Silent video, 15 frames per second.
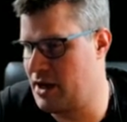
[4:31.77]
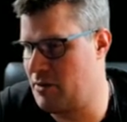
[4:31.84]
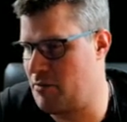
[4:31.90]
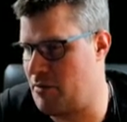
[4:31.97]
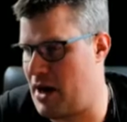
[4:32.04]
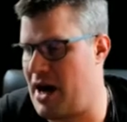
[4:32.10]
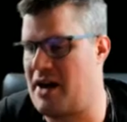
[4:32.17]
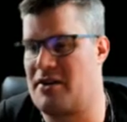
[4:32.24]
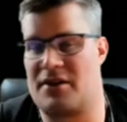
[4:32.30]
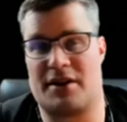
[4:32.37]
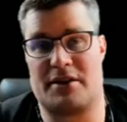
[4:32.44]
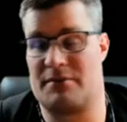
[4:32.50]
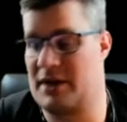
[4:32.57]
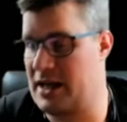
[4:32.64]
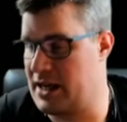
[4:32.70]

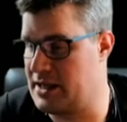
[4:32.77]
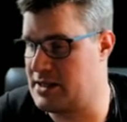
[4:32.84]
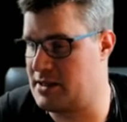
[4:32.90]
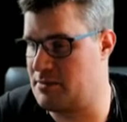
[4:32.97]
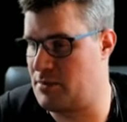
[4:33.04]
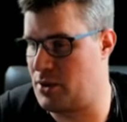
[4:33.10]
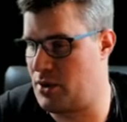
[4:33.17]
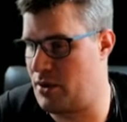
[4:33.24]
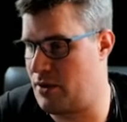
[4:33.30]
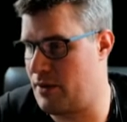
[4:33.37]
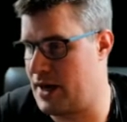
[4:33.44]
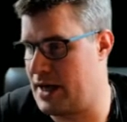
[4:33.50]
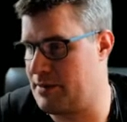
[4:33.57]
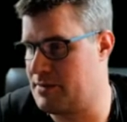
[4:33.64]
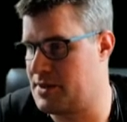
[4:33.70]
Python related
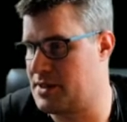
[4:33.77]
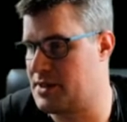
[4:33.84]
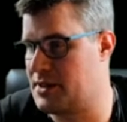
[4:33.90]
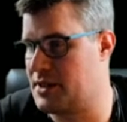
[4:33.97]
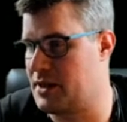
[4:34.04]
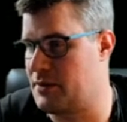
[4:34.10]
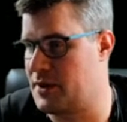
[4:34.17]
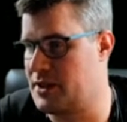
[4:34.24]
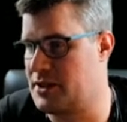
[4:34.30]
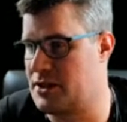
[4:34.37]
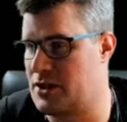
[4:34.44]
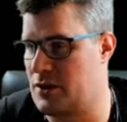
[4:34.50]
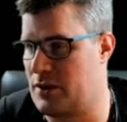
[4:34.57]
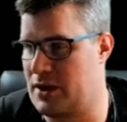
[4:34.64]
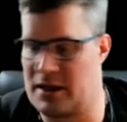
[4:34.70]
programs that we
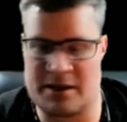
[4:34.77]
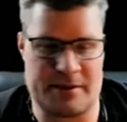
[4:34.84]
installed.